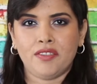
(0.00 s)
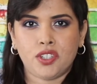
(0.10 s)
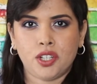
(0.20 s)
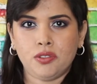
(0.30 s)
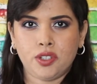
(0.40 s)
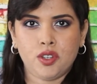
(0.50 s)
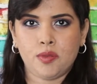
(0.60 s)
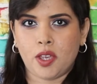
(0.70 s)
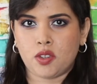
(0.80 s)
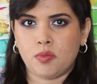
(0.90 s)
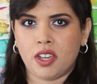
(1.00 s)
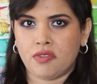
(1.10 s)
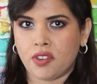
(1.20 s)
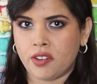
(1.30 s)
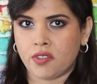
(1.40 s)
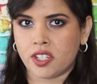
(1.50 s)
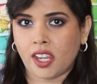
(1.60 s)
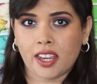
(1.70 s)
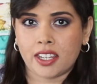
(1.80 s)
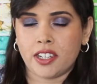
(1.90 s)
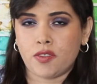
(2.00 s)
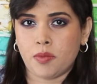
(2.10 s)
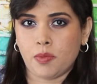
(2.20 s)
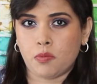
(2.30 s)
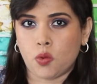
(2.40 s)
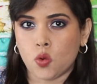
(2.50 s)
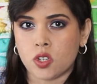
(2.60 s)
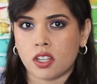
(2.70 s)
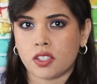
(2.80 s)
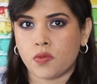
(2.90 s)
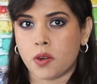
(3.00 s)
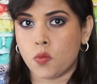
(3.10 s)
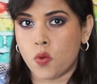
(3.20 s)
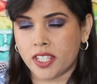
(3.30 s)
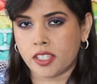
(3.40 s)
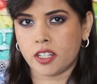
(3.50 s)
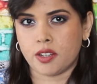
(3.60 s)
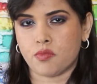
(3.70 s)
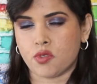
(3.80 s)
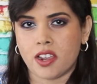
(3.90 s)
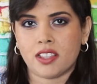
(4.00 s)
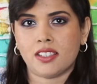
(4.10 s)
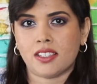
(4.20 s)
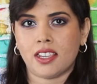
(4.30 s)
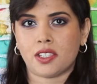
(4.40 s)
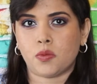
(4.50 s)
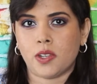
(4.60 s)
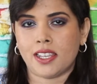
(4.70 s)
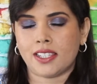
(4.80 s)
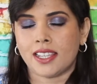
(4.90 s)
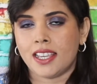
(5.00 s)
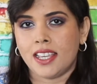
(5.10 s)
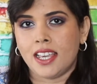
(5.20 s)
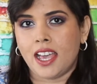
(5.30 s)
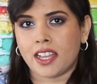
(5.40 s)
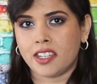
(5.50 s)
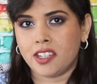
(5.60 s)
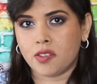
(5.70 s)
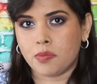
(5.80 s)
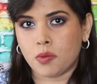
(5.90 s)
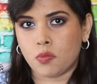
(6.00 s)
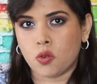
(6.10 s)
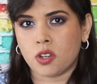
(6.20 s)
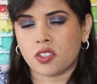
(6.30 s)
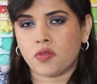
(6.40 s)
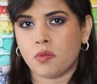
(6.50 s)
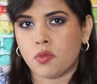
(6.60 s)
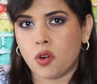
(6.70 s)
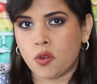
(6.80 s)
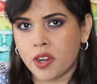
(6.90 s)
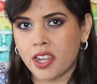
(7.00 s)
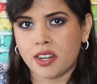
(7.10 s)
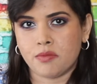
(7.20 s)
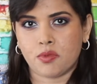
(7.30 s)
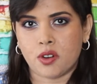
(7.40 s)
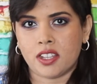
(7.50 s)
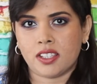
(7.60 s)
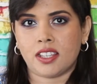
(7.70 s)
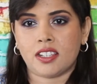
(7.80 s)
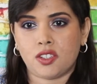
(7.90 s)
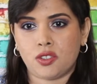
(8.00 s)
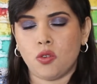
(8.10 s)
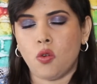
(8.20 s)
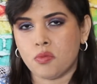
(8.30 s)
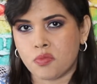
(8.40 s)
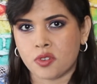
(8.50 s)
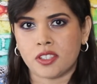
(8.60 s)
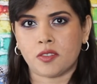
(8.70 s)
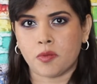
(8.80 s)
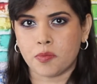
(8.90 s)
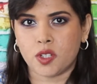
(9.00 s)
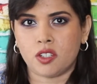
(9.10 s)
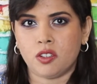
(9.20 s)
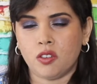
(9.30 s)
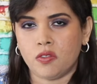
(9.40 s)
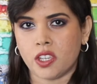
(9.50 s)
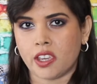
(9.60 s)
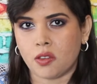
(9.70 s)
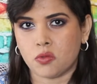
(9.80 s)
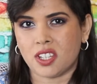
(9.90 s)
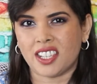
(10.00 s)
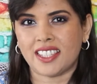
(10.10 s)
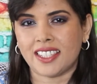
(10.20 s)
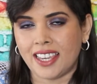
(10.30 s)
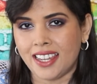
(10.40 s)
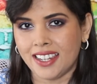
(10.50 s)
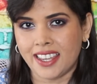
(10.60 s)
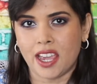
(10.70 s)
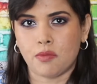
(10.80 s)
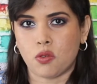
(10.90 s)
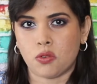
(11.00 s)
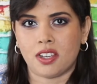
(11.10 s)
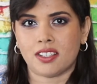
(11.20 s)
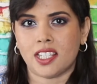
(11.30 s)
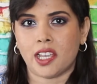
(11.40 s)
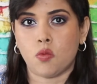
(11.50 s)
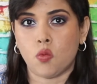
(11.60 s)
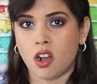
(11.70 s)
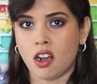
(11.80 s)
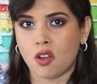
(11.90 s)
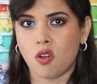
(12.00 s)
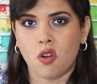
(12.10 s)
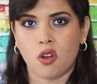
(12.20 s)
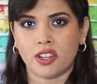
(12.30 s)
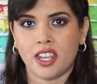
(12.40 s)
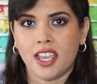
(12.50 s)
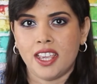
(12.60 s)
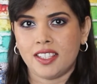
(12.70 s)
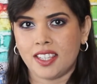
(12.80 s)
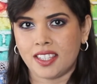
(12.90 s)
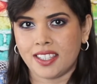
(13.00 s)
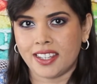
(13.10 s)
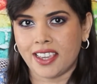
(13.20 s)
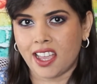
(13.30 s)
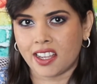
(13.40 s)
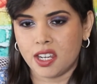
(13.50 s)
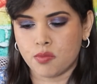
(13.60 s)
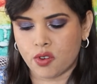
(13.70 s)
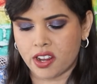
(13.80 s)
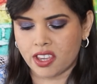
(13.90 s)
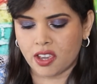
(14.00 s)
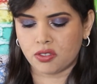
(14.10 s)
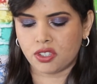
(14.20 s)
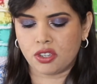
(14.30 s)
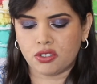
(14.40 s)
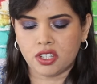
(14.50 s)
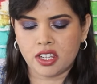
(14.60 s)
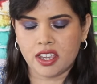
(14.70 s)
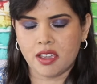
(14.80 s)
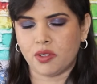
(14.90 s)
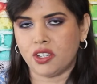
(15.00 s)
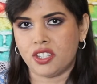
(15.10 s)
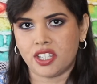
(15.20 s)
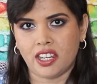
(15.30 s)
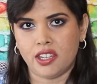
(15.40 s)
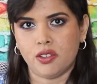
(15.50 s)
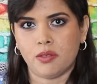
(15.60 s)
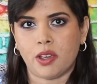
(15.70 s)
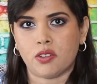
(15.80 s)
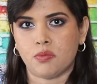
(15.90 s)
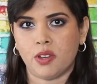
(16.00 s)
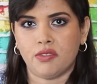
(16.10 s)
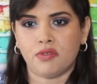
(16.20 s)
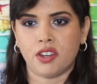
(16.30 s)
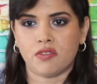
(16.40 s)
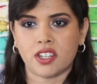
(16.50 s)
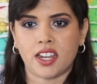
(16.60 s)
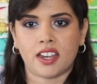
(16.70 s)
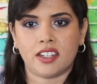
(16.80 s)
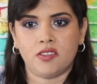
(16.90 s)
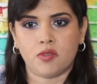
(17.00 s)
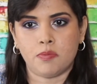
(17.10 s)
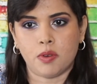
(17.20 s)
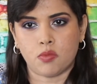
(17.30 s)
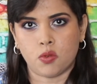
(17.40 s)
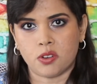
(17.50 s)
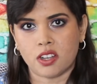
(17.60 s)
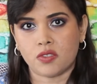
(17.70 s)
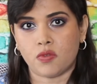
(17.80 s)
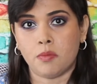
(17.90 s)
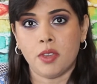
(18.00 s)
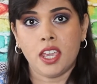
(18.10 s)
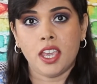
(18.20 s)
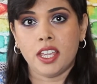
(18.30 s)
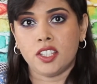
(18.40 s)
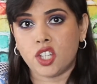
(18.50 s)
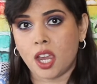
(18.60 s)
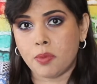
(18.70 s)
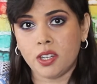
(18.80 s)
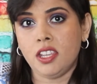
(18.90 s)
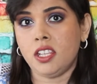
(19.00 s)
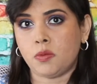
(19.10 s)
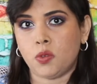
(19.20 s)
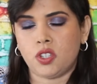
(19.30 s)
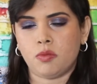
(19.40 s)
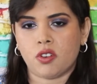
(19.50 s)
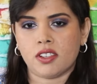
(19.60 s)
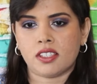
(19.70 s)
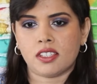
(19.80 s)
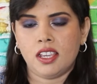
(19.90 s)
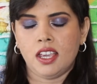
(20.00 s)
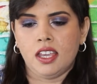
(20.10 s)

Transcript: I've told you about my favorite acne treatment products from Western brands as well as acne treatment products from Korean brands, that is non-prescription over-the-counter skincare products that work on cystic acne breakouts. So today I'm going to tell you about my favorite acne treatment products from Japanese beauty brands.